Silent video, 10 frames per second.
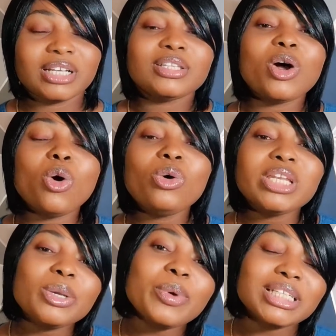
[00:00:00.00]
The
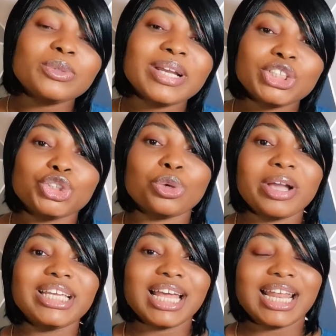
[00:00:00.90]
only way to
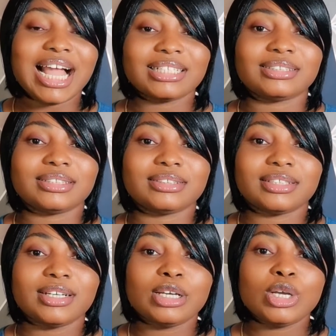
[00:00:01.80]
enjoy that access
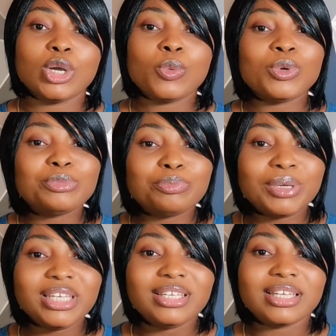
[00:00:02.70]
would
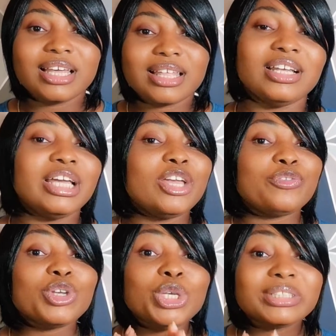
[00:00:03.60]
be
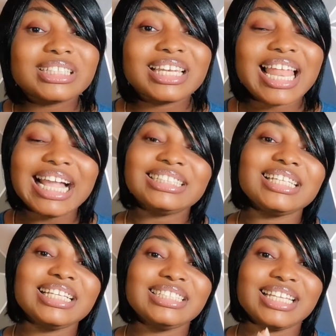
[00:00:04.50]
if you're
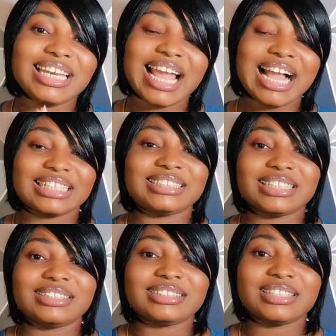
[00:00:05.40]
utilizing that
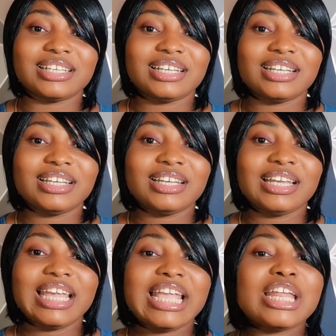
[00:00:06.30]
access
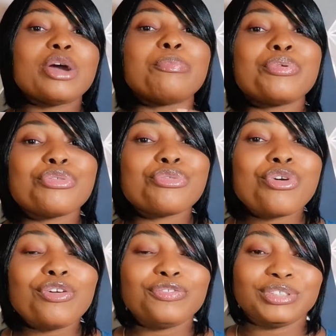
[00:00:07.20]
in a
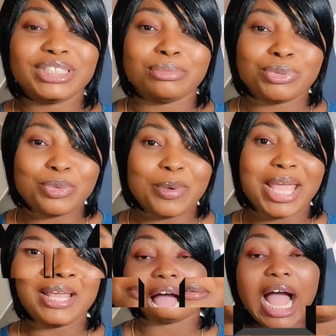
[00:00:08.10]
profitable
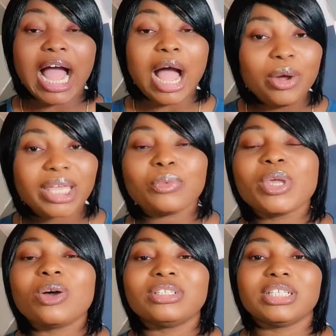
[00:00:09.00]
way. How can
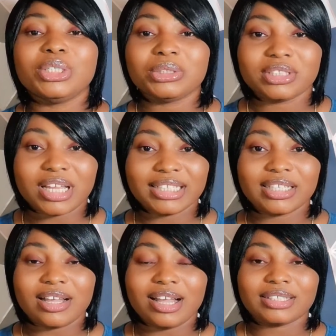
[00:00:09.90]
we underutilize
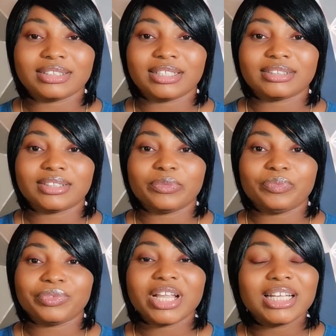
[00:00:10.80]
our access?
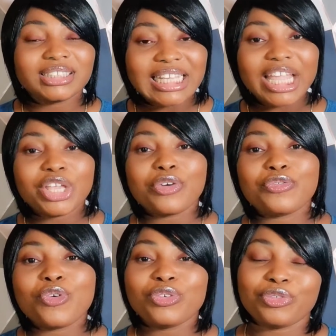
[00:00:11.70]
Take your
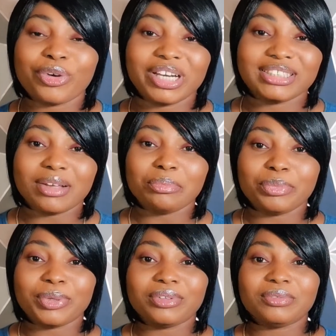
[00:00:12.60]
phone, for
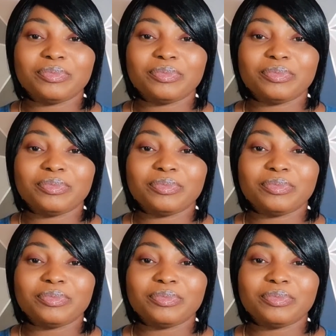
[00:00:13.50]
example.